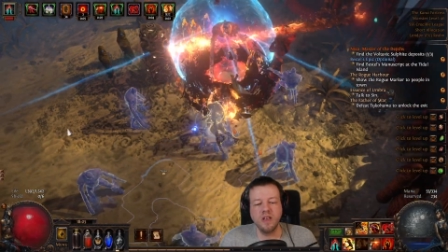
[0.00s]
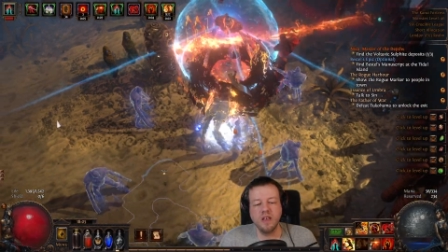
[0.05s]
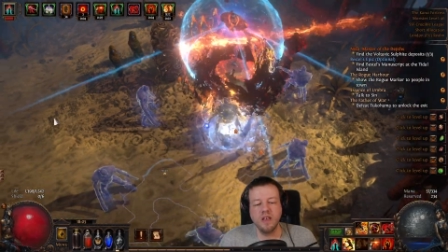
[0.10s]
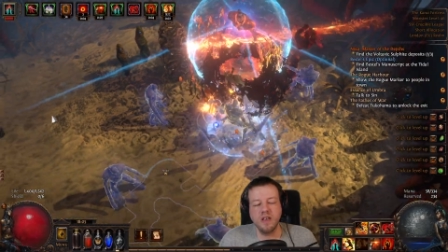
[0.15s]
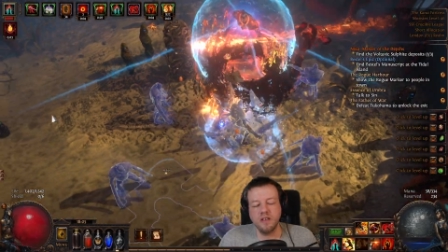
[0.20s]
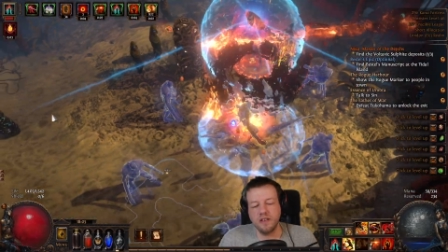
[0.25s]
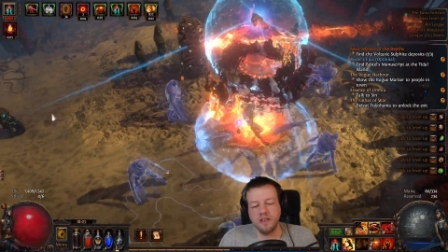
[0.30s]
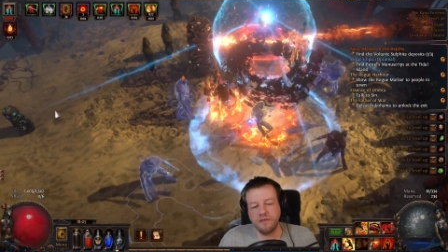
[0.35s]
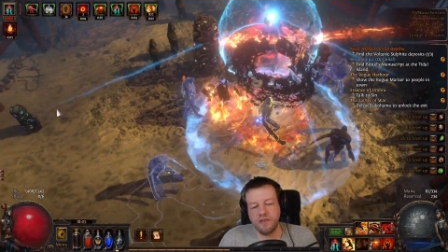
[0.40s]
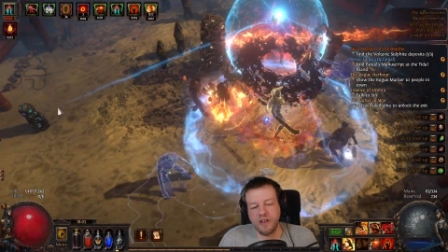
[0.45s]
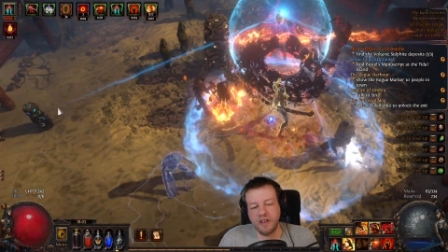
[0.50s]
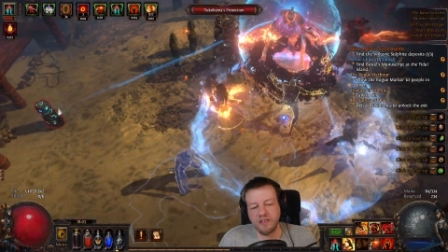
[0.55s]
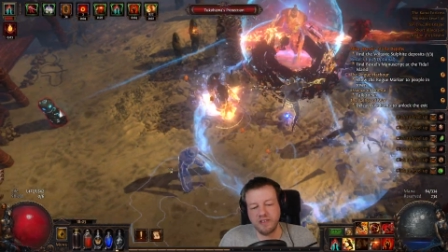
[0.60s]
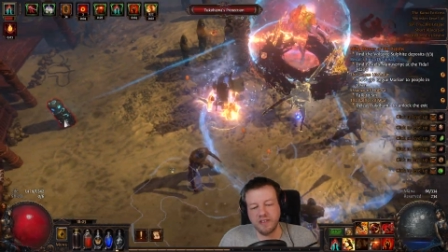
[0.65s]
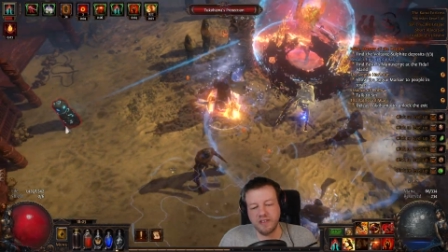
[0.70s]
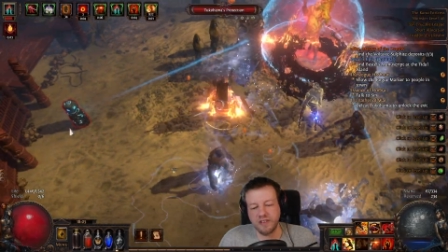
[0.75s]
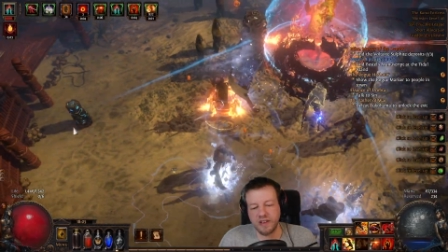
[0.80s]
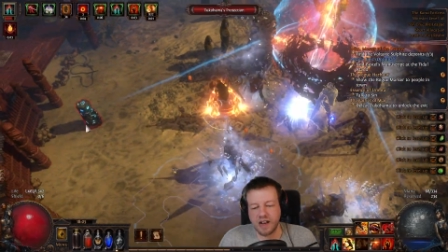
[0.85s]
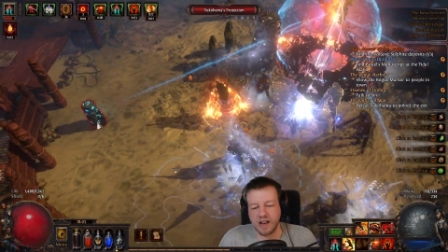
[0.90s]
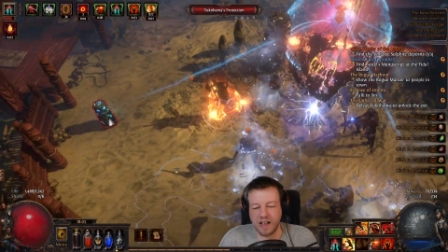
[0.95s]

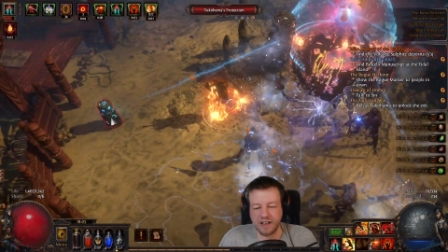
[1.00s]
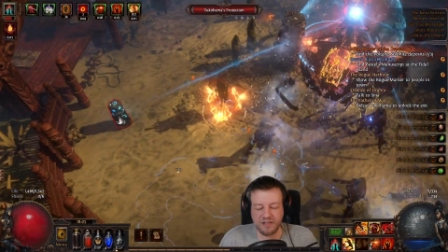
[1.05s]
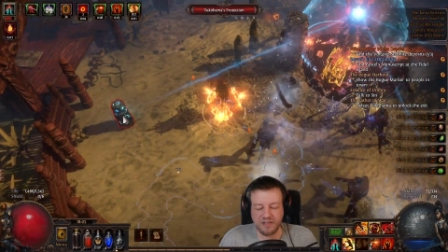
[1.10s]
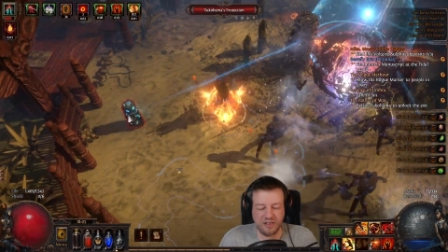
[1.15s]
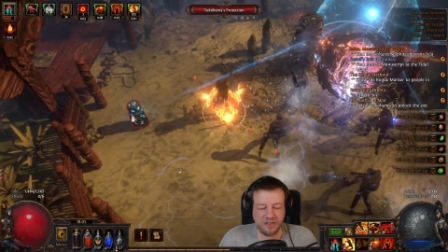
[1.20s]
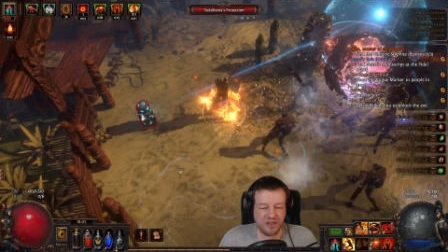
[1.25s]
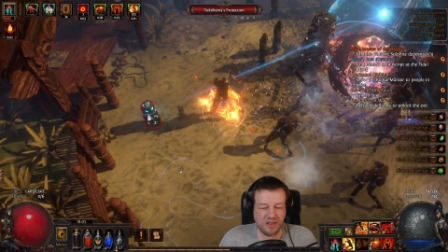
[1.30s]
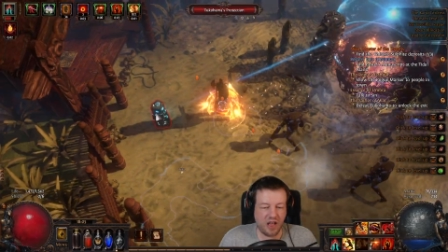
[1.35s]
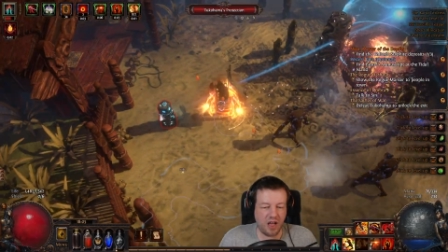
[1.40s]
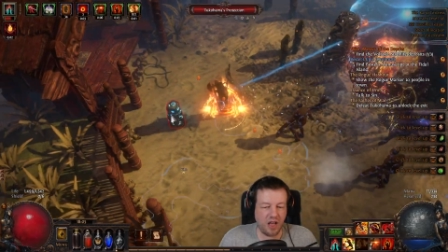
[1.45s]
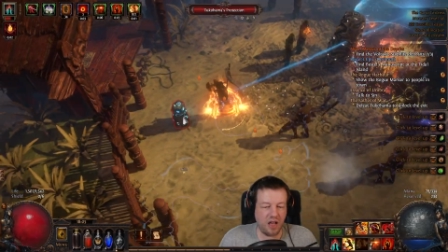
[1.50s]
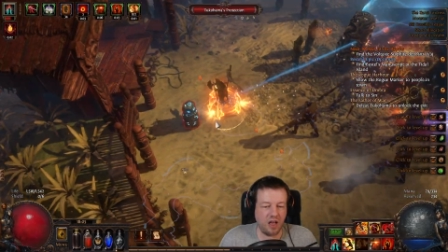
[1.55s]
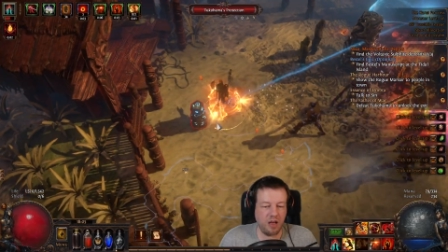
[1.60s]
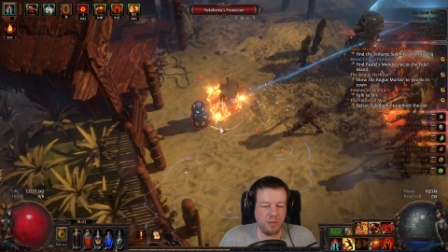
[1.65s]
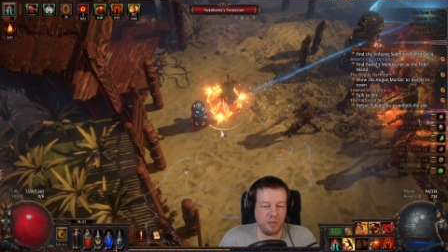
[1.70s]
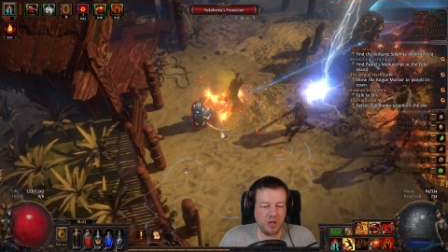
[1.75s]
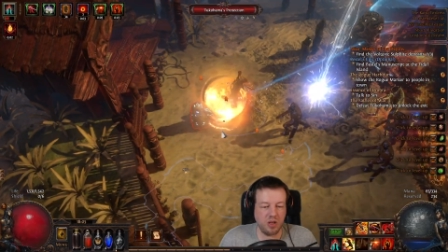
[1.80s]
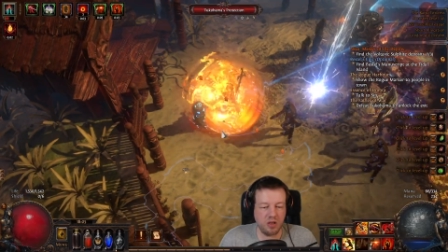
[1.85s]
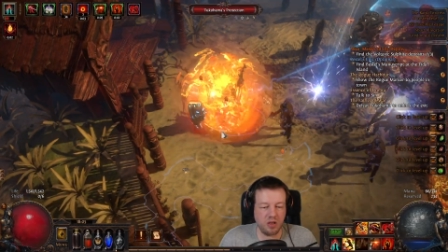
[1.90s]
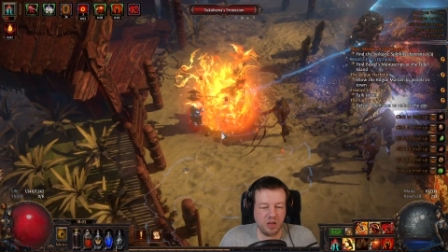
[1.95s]
Defenses are classed as
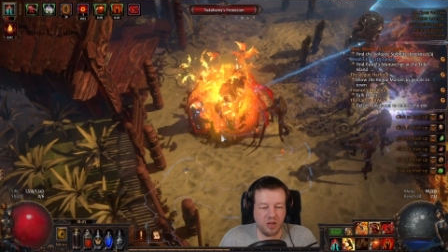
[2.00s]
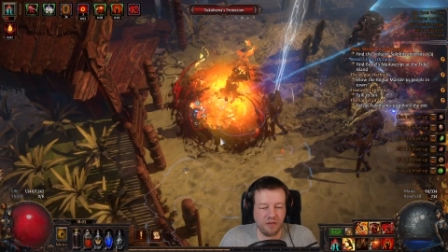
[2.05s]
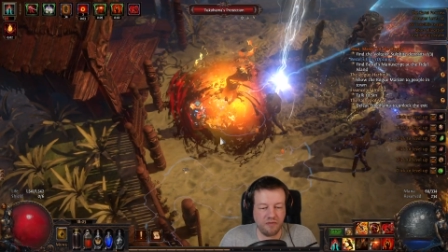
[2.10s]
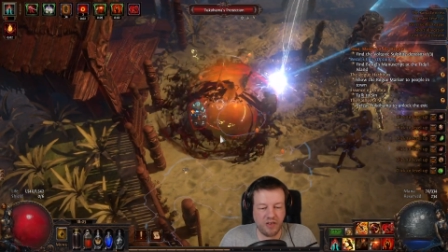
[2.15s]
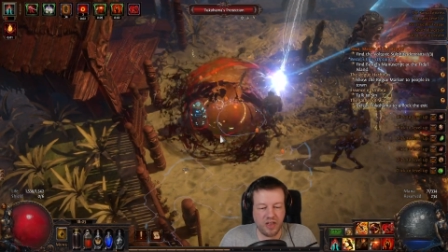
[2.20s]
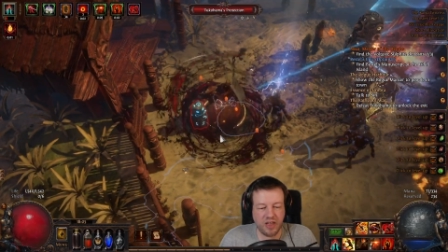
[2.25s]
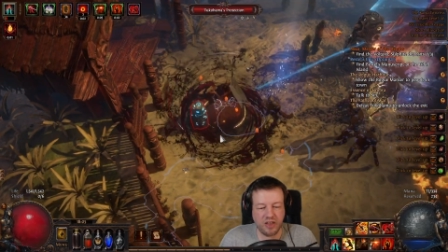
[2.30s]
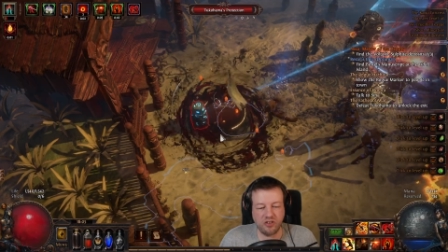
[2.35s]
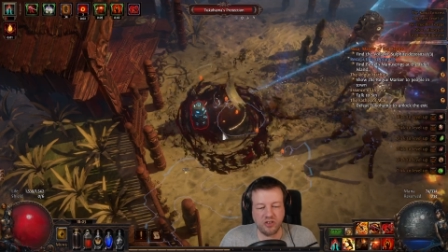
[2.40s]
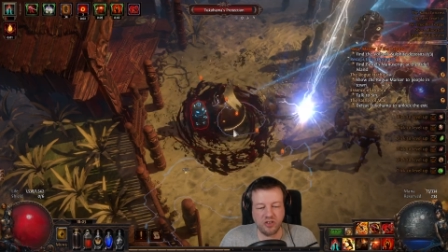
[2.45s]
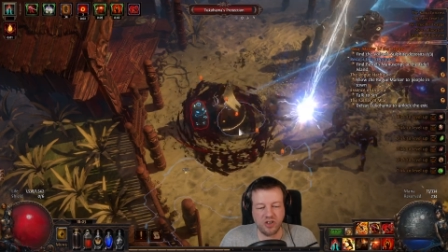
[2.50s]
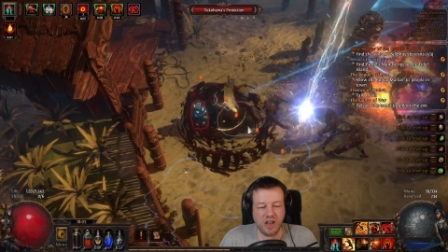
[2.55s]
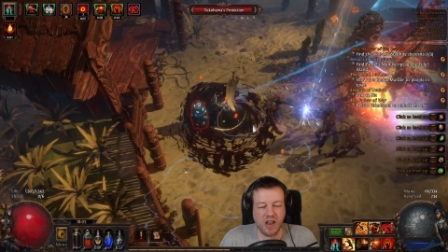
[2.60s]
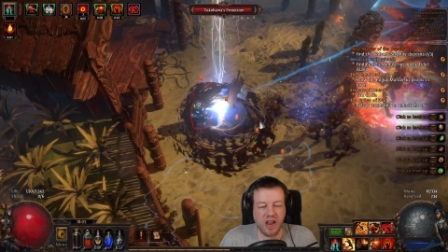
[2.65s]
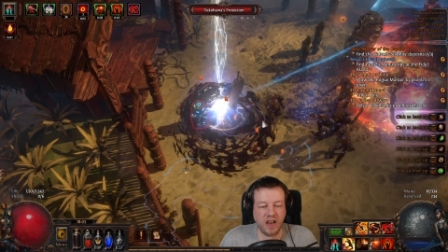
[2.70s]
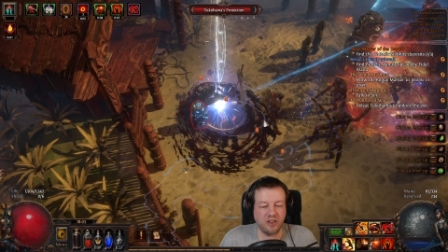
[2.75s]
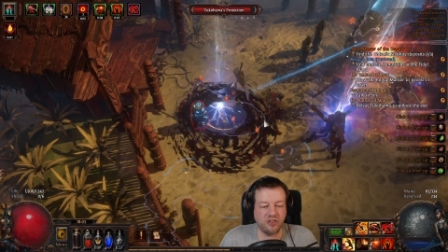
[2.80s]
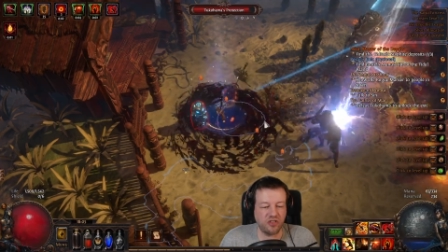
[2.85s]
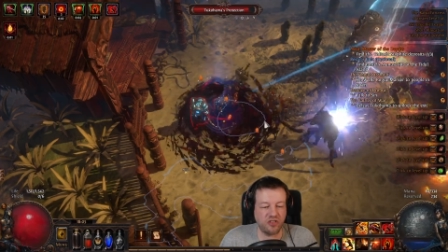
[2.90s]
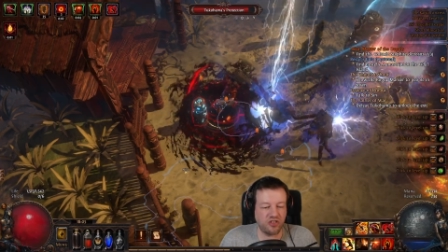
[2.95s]
armor, evasion, and
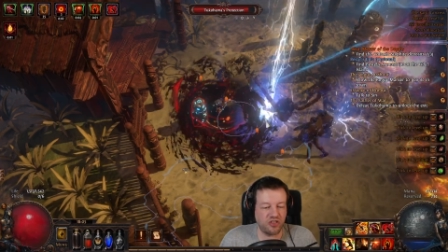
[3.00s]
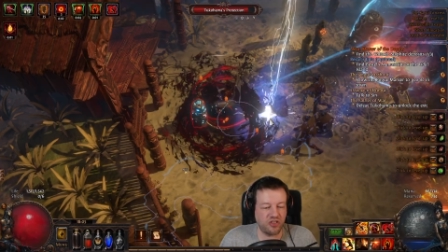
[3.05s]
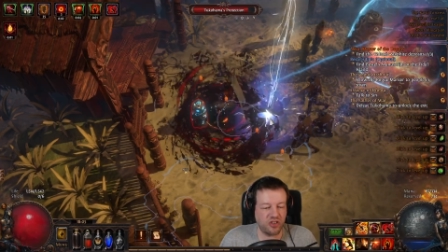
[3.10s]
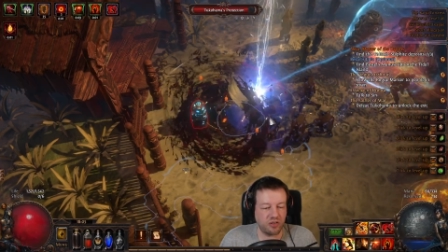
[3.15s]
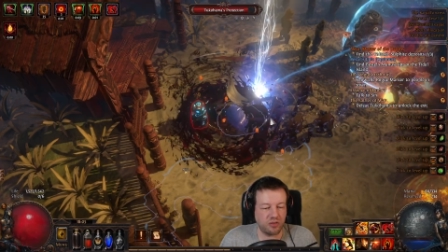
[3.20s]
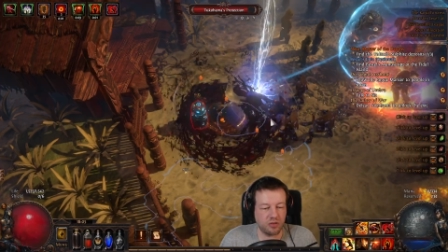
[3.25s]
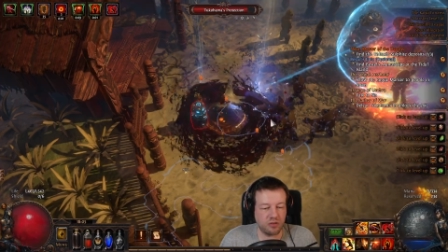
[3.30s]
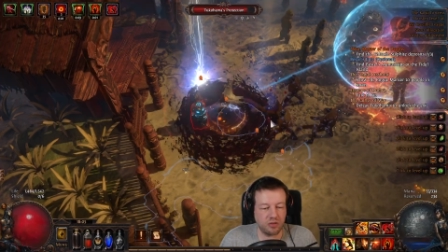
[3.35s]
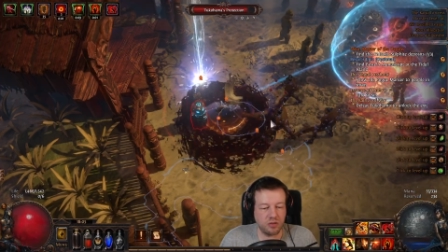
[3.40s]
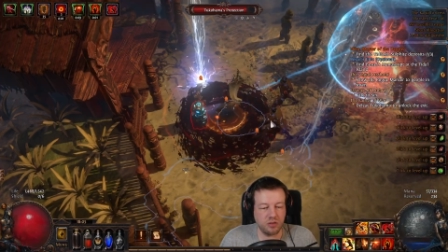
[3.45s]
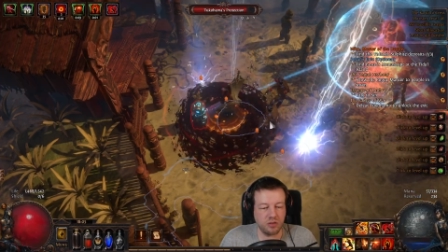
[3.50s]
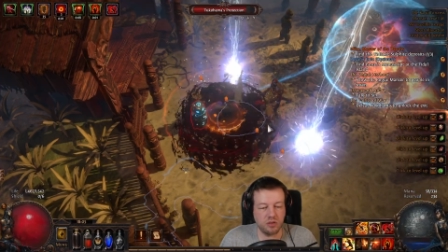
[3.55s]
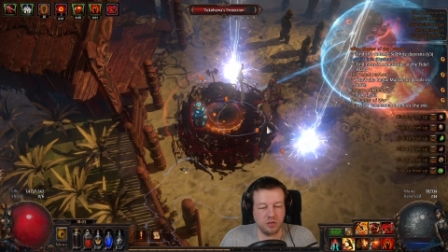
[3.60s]
energy shield.